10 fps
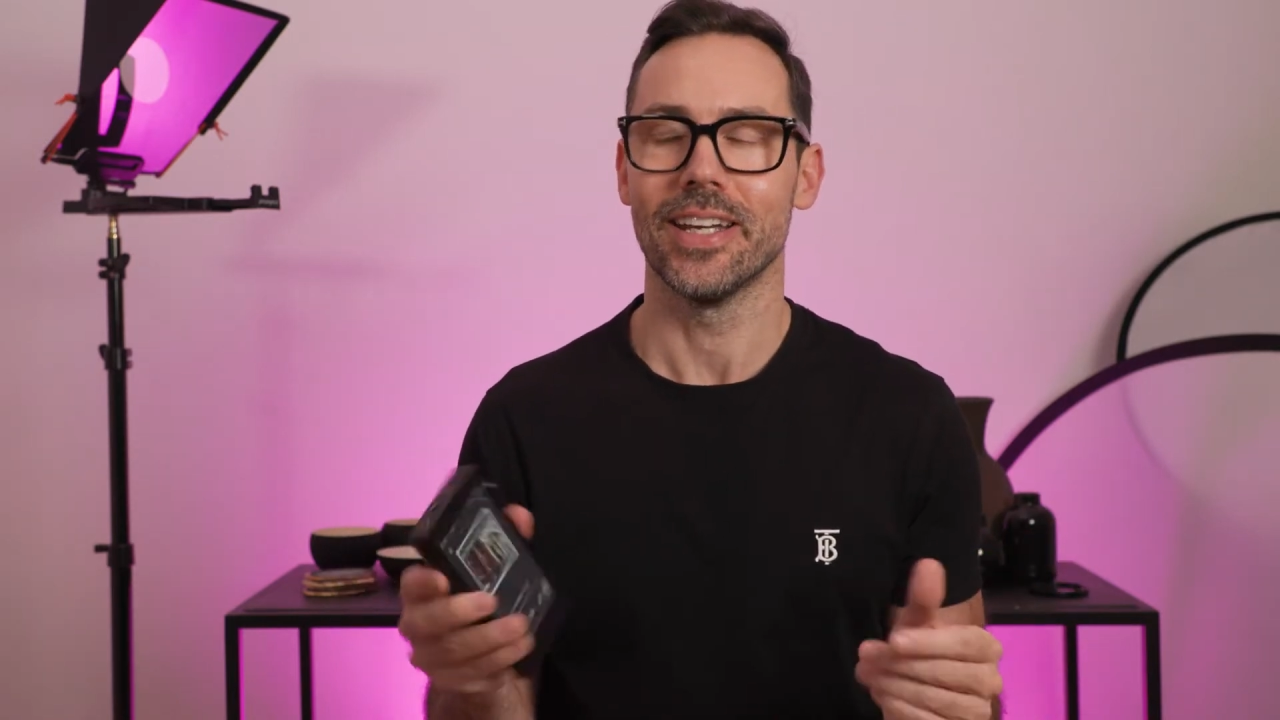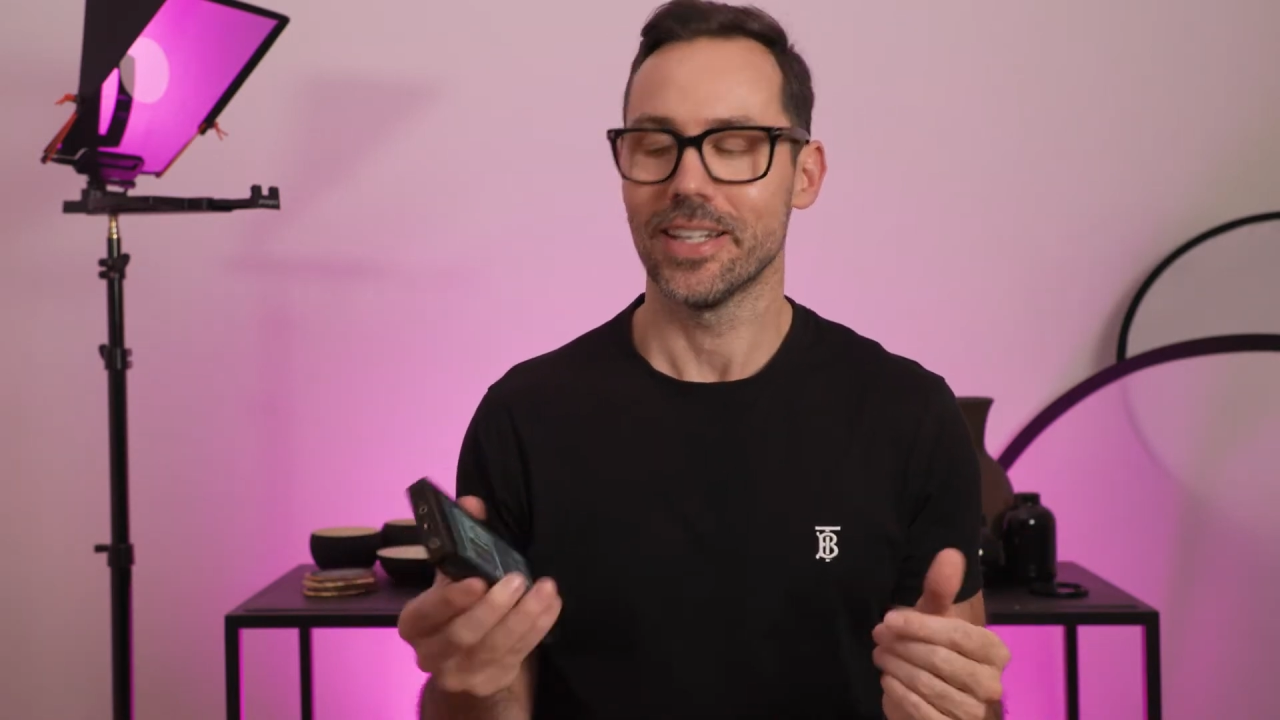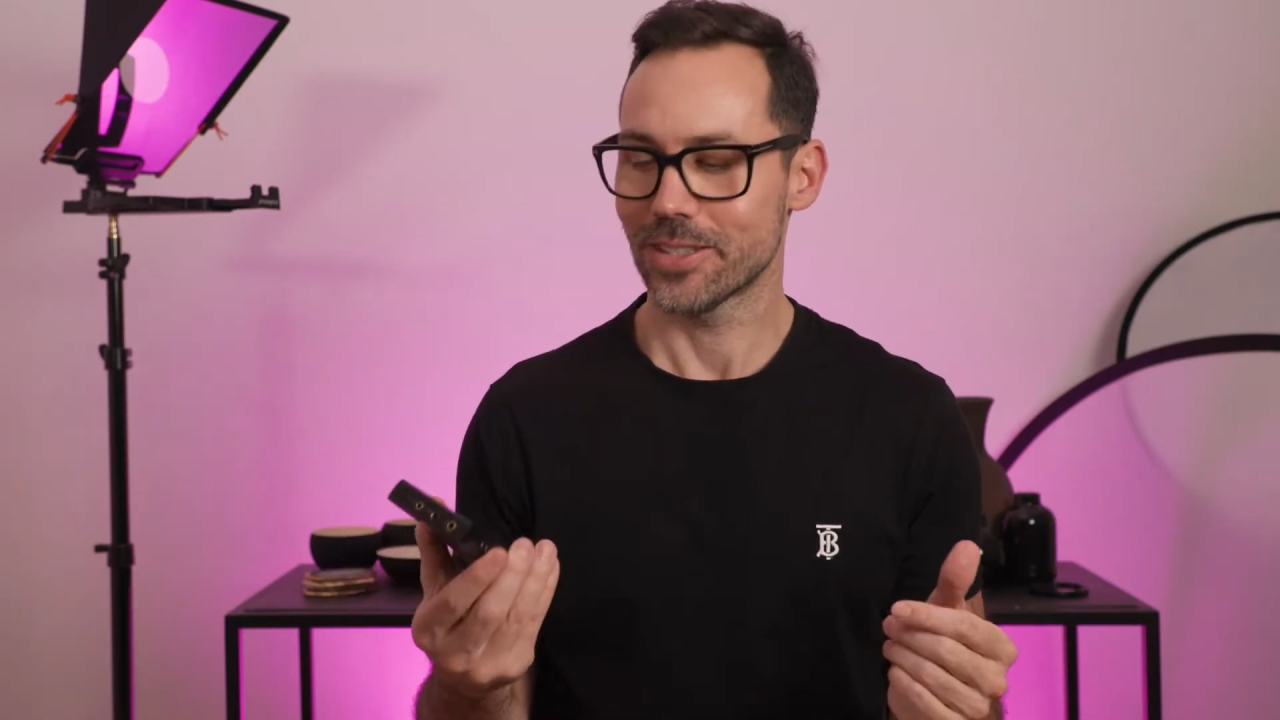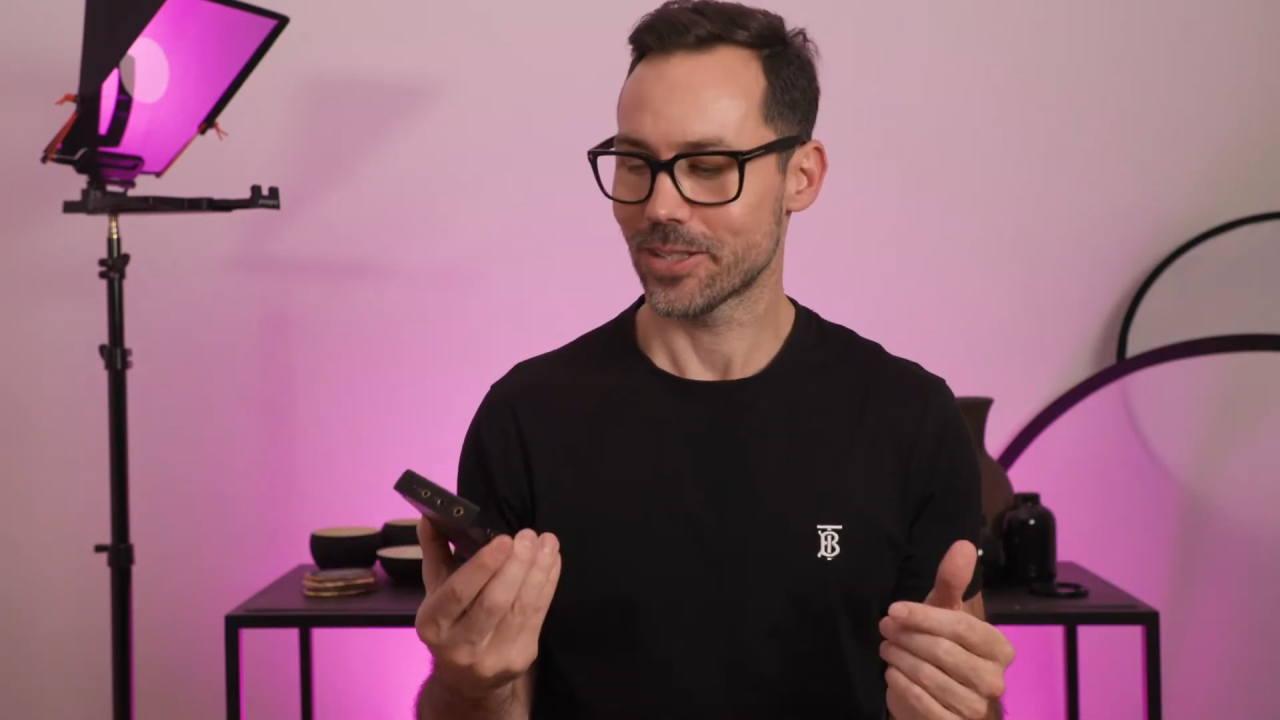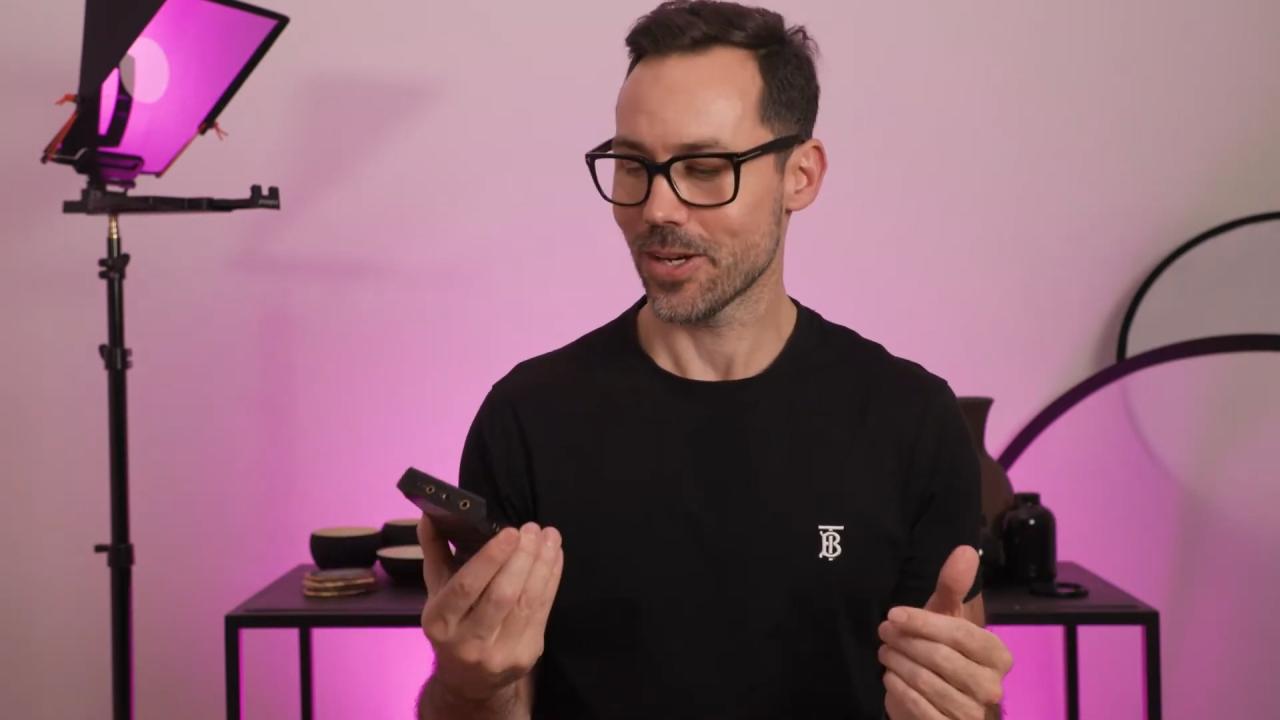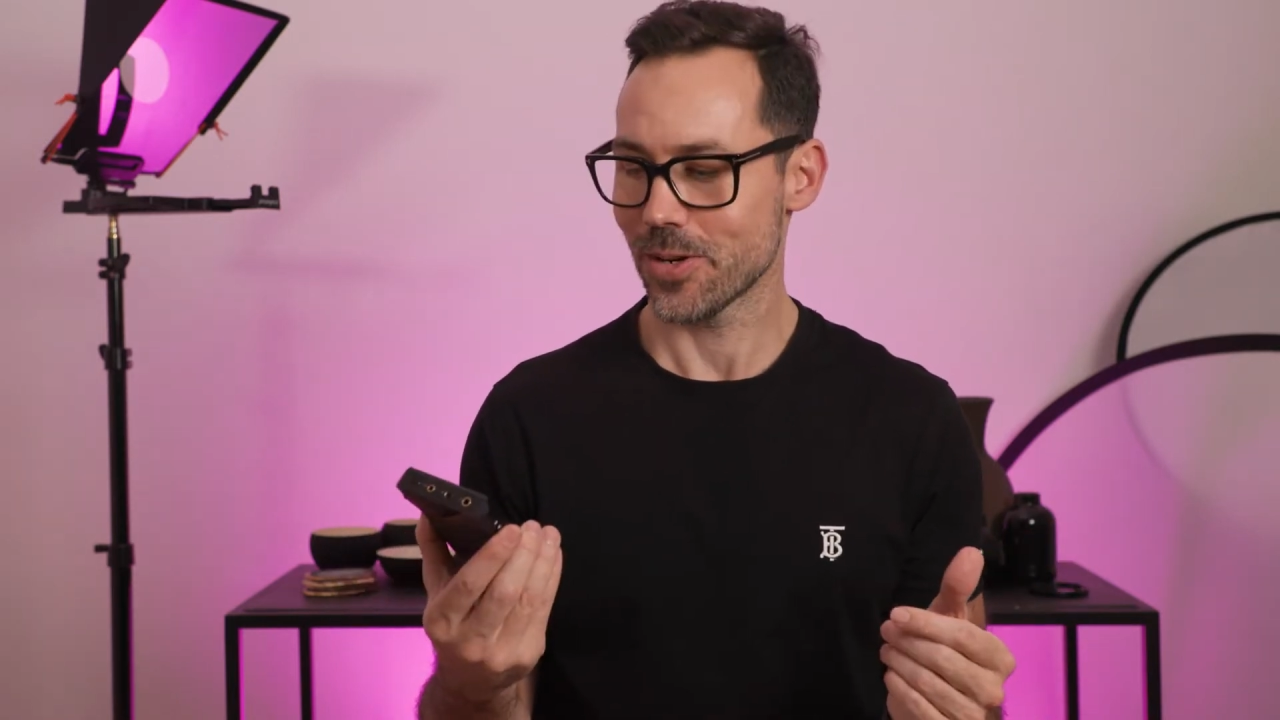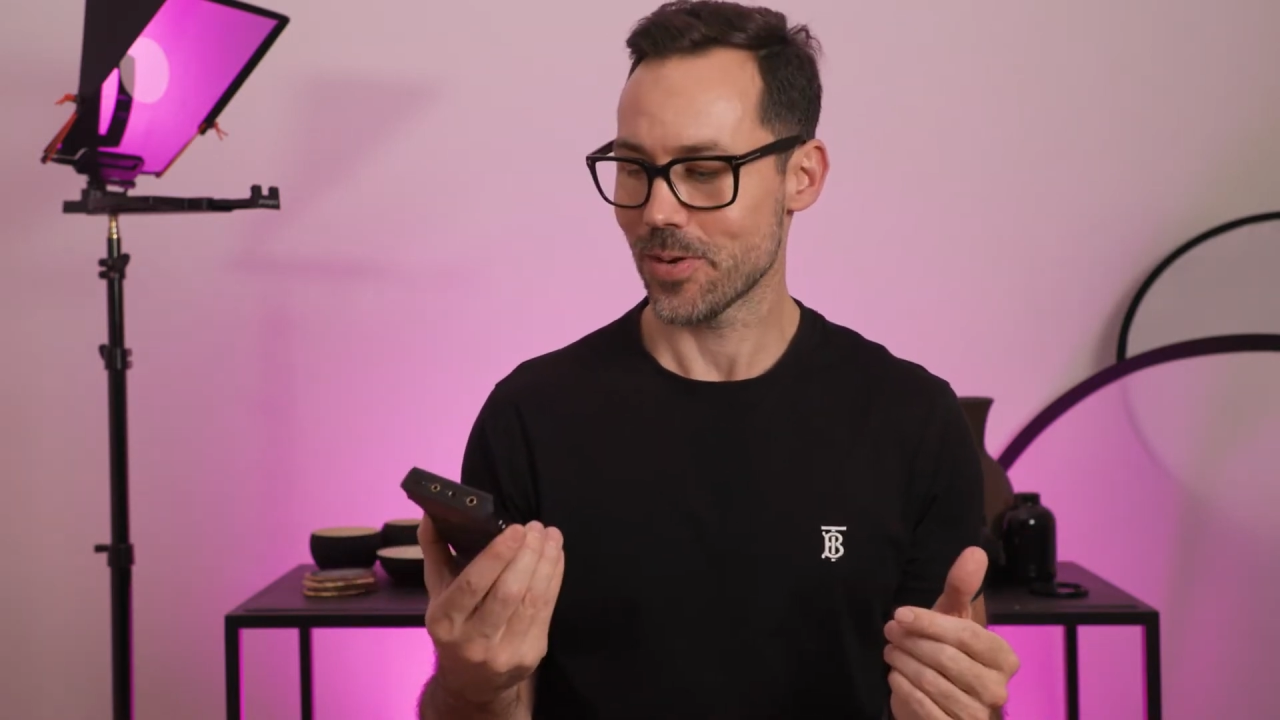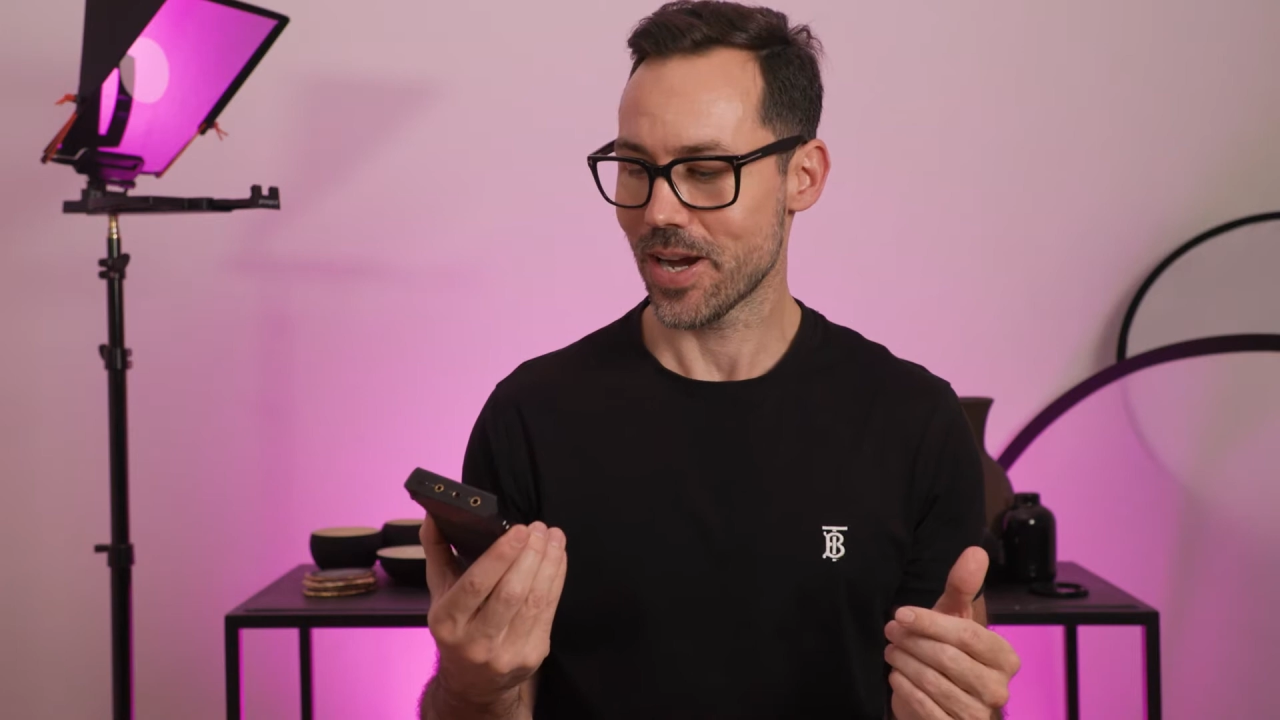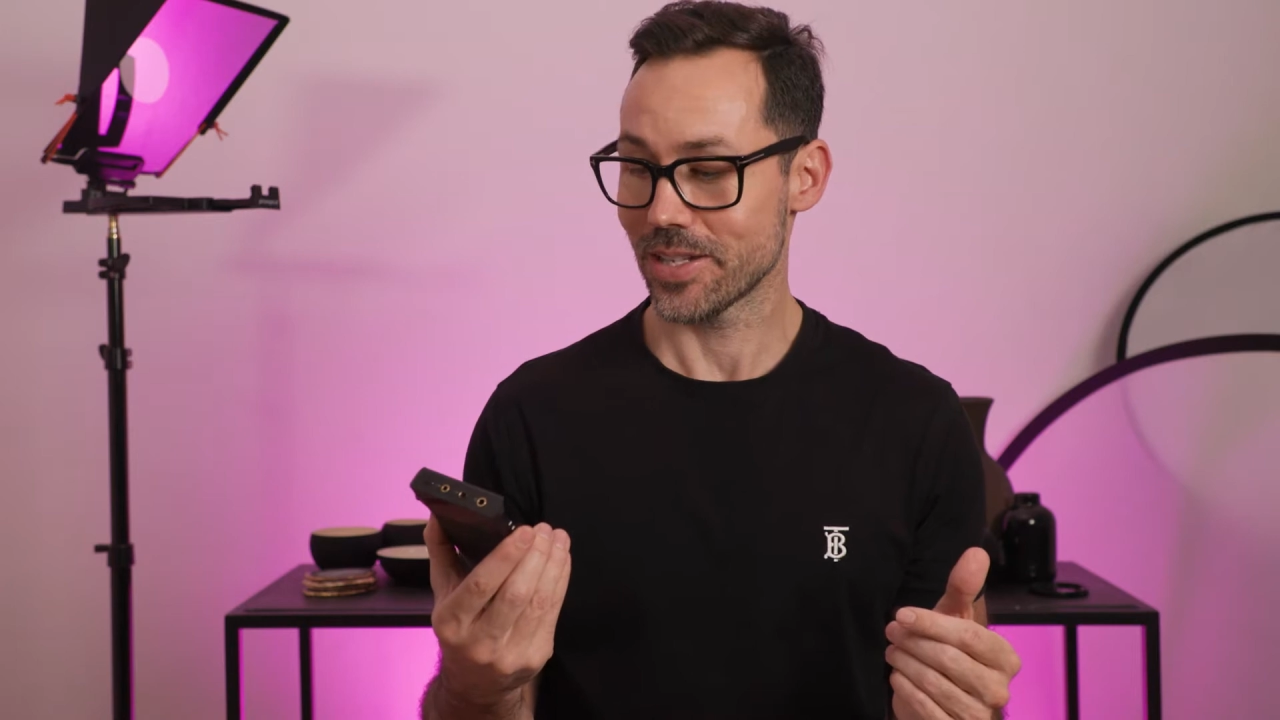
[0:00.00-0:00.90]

So